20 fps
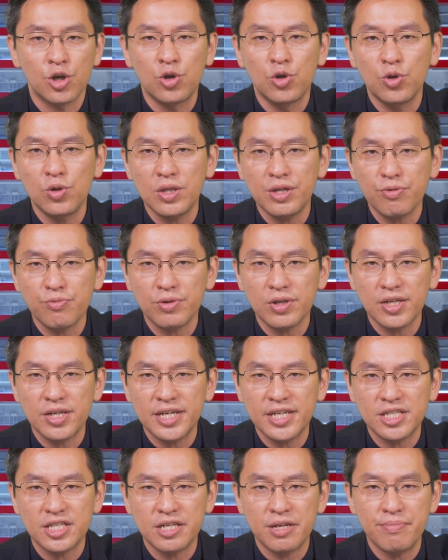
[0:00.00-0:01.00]
cooling
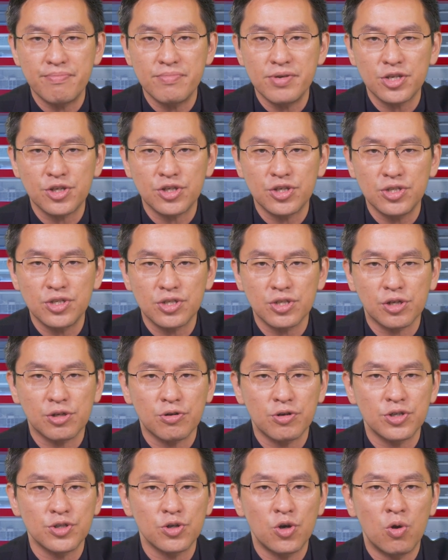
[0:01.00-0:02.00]
related emissions
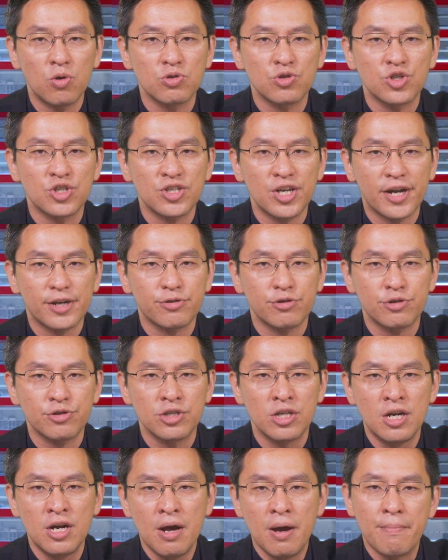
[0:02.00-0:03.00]
across all
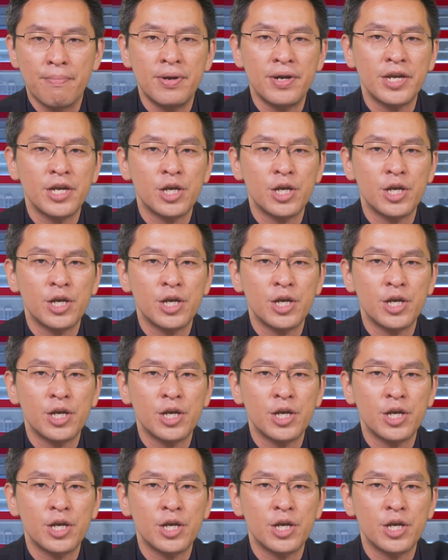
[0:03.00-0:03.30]
sectors, but